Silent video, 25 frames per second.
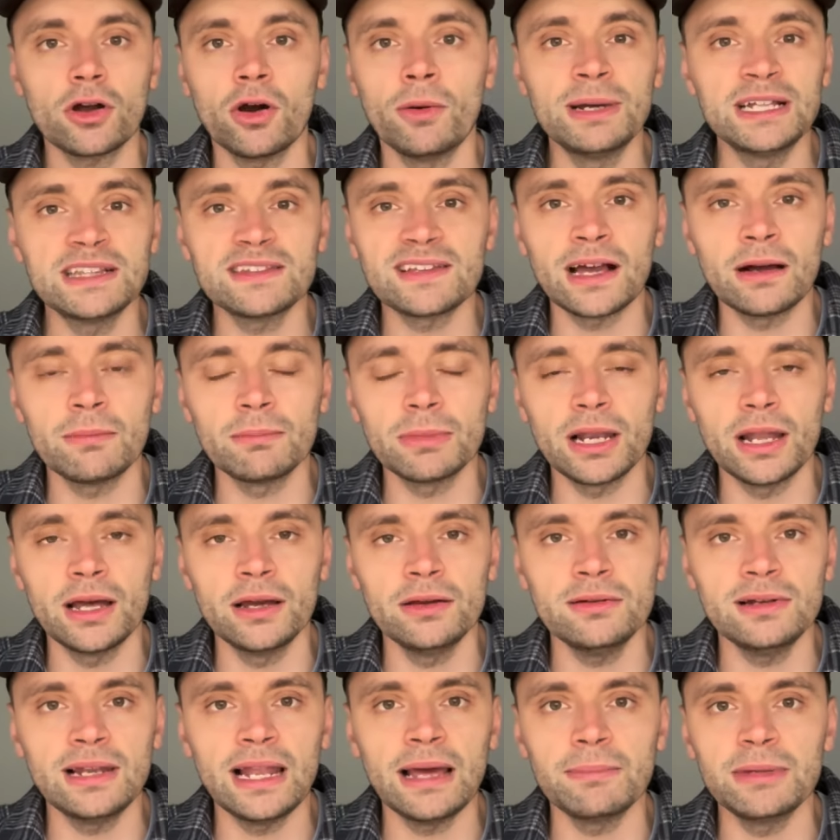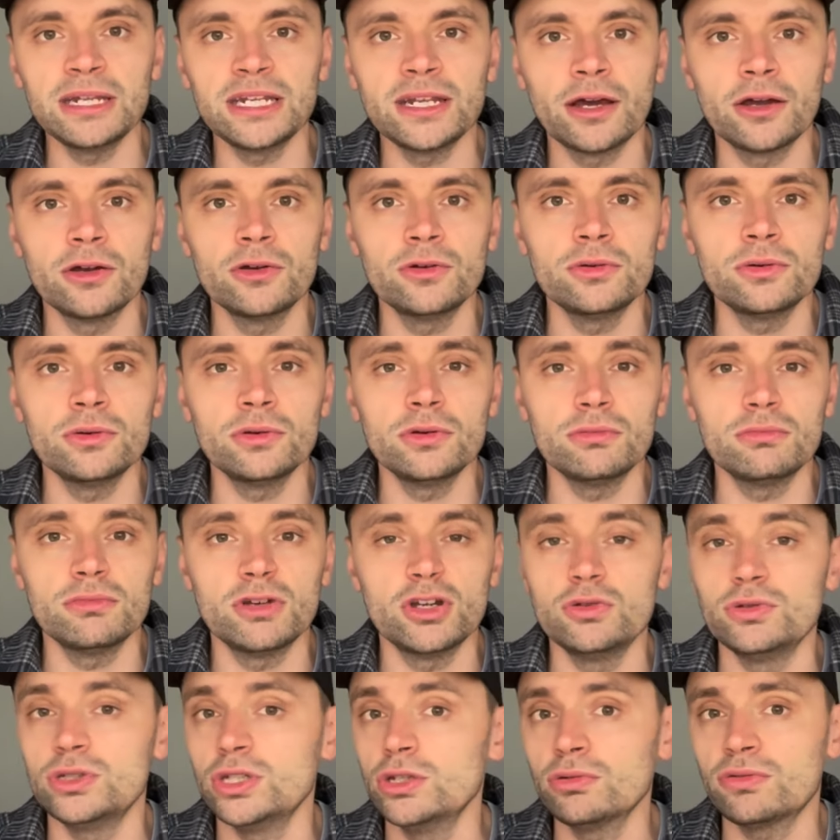Comment down below. Let me know
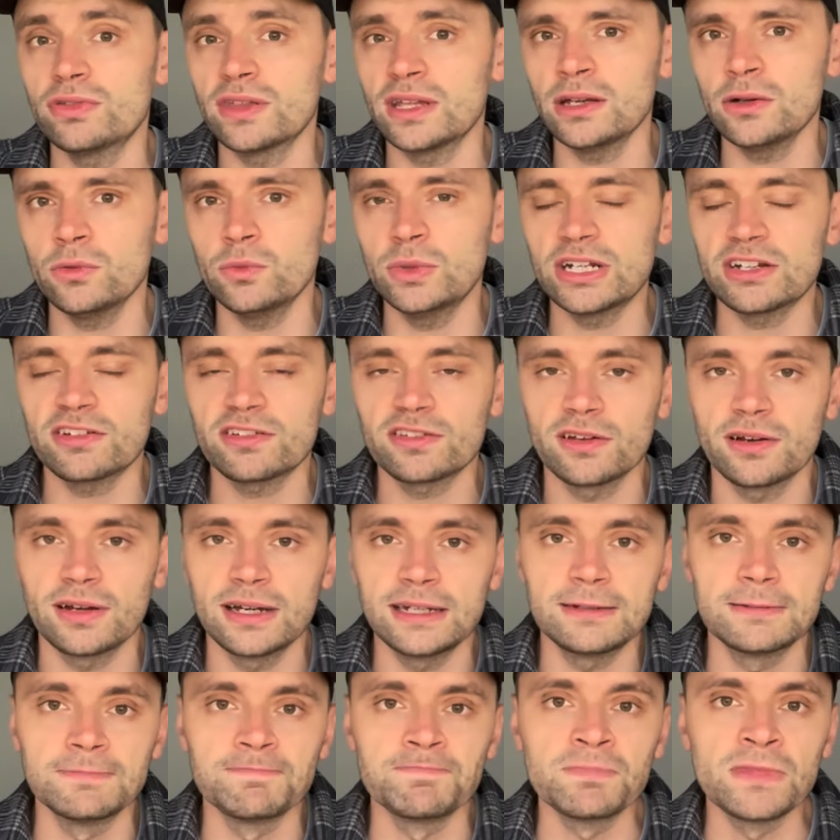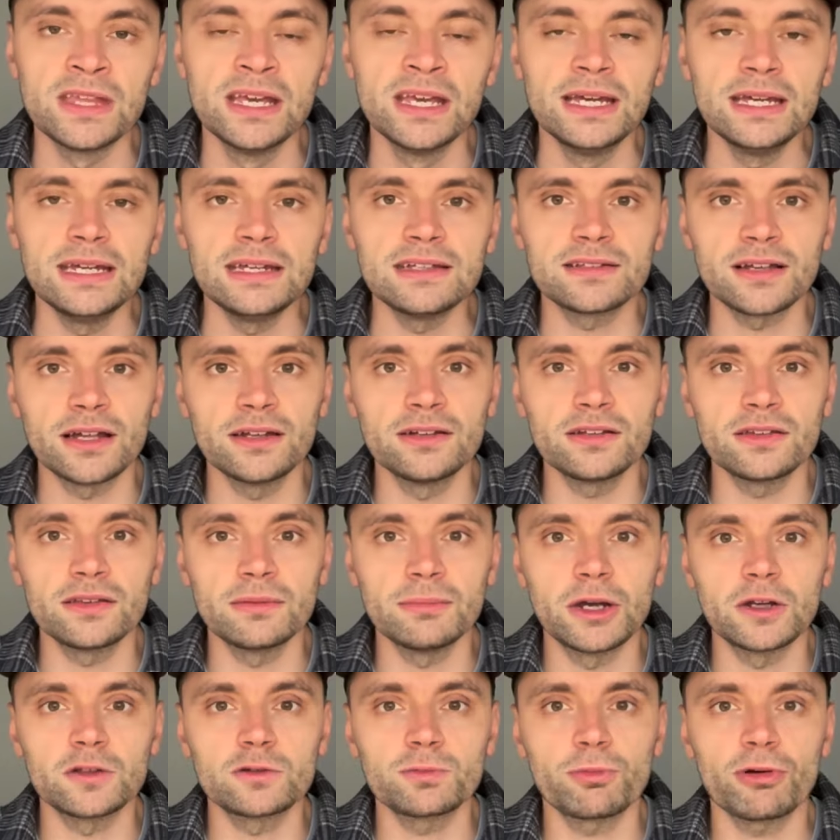who you think, which side is under the
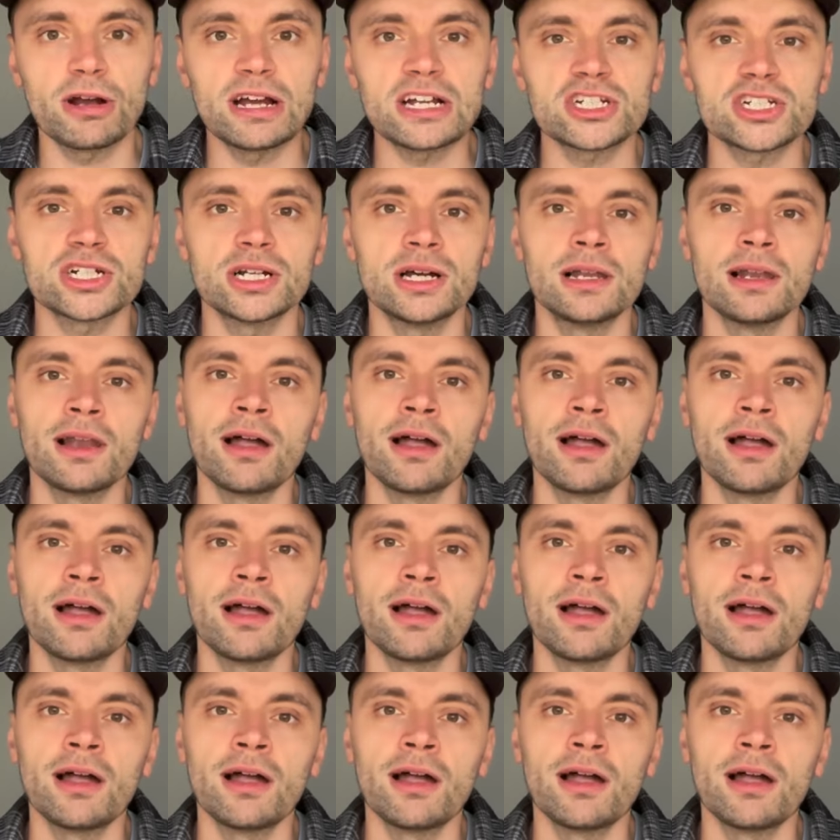most pressure.